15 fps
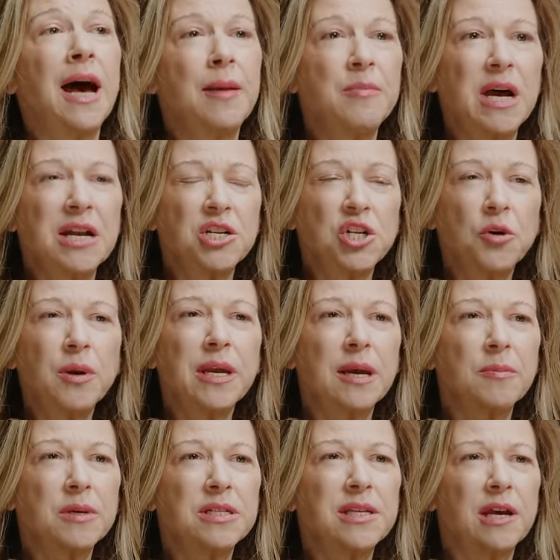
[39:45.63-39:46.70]
I'm not showing
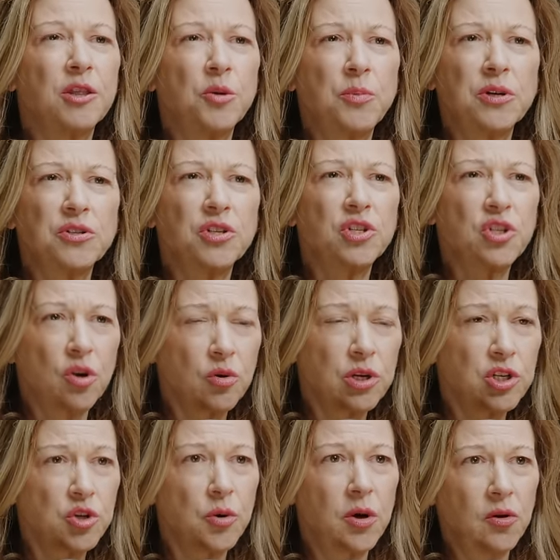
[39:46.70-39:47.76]
up because the other person's so
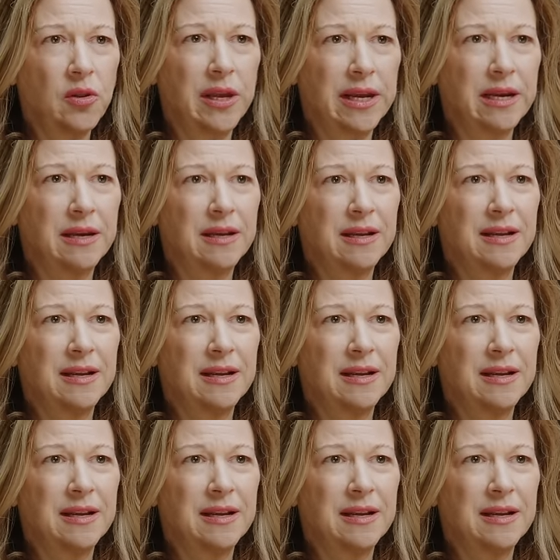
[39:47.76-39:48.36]
controlling.